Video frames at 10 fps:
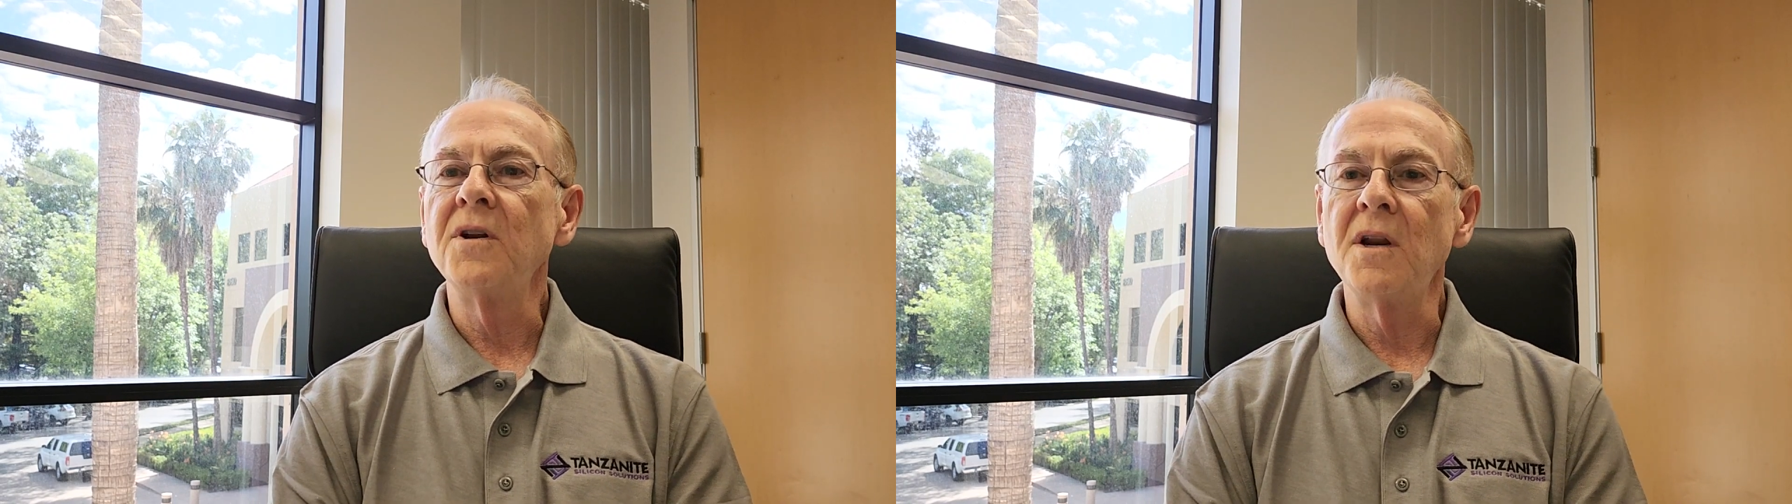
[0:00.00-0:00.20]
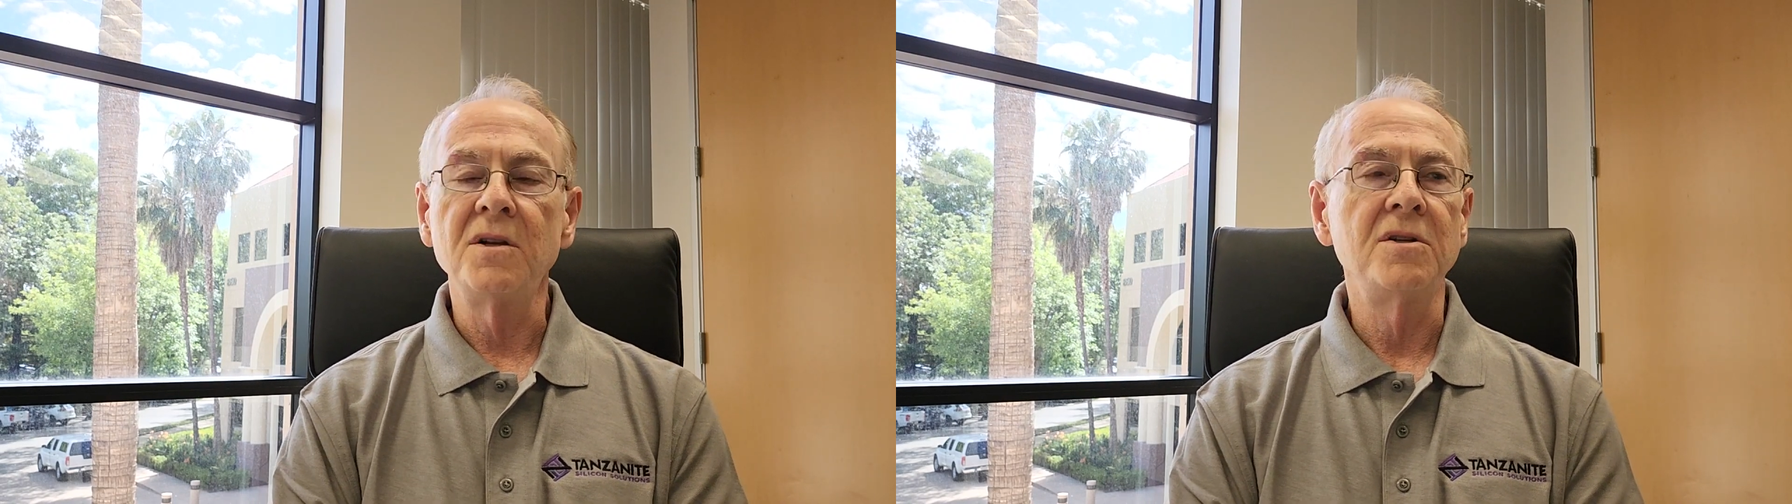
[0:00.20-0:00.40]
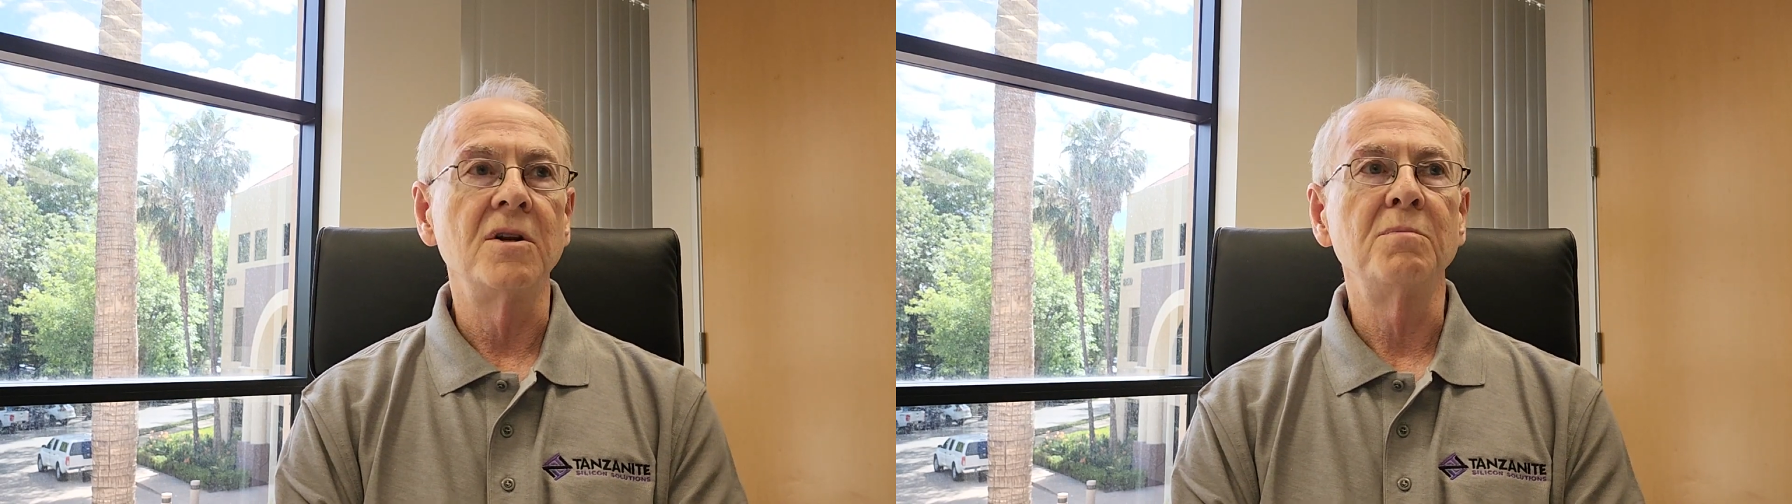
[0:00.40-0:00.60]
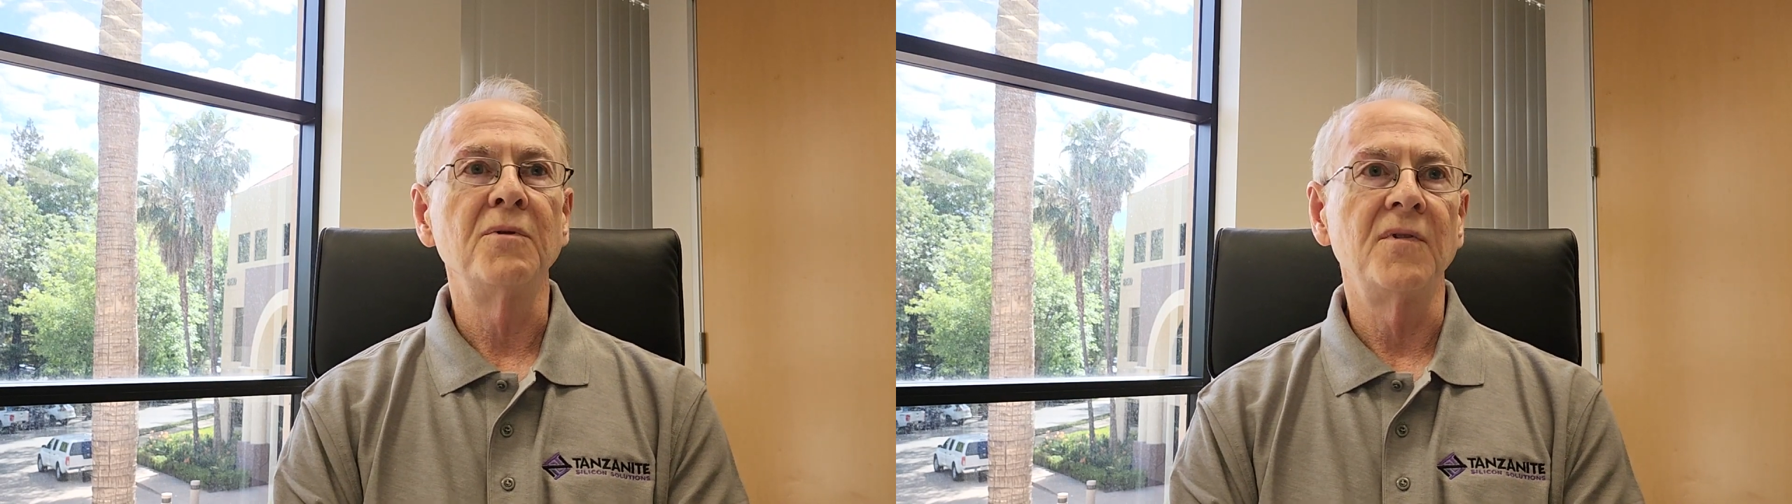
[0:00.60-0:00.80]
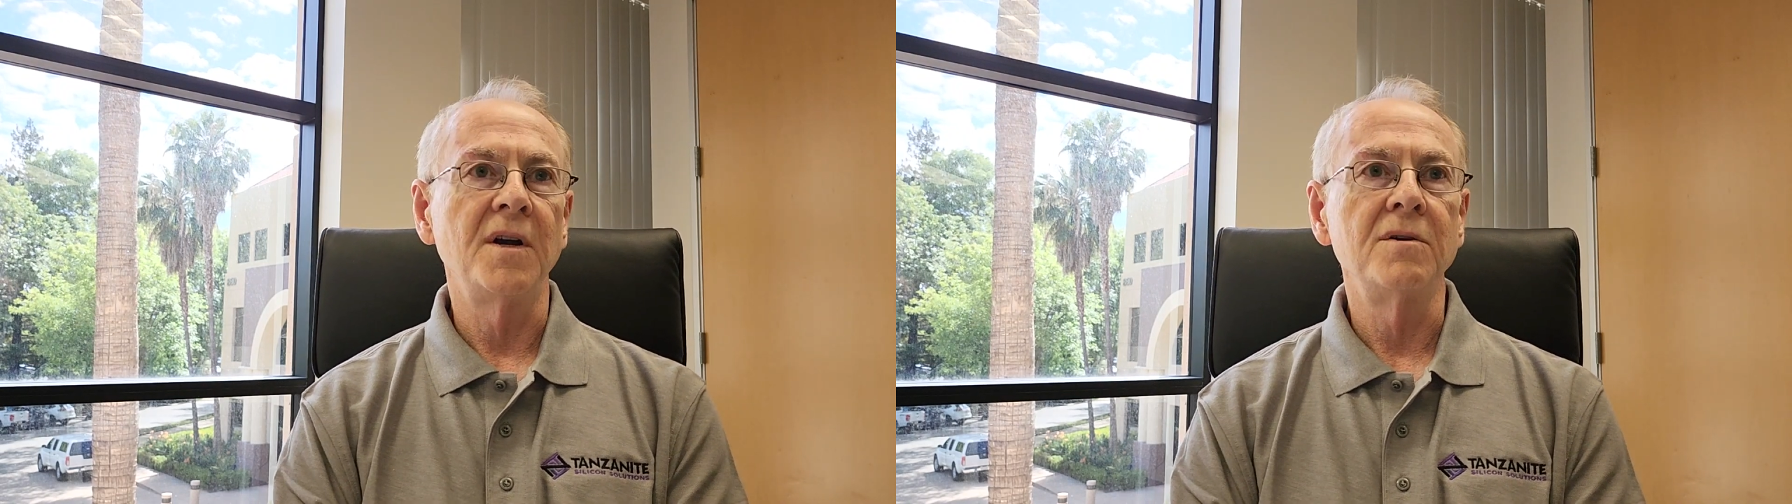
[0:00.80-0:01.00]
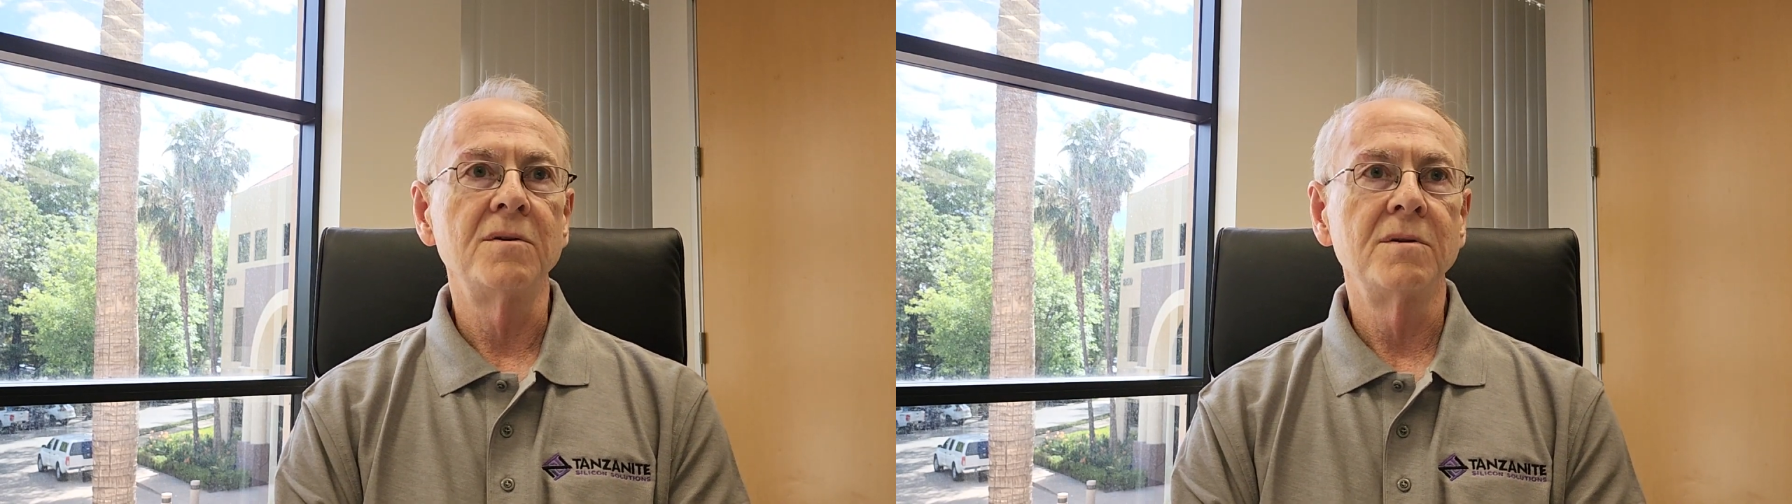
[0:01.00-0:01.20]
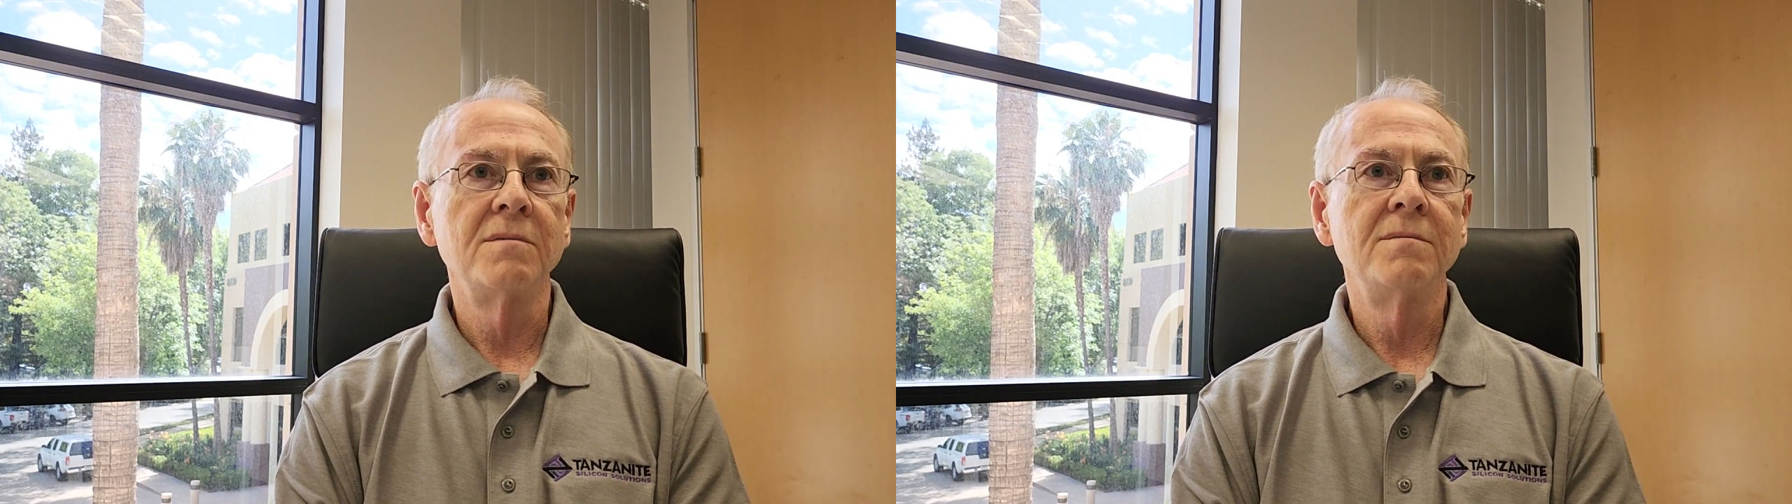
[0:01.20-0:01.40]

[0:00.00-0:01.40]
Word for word: data center providers.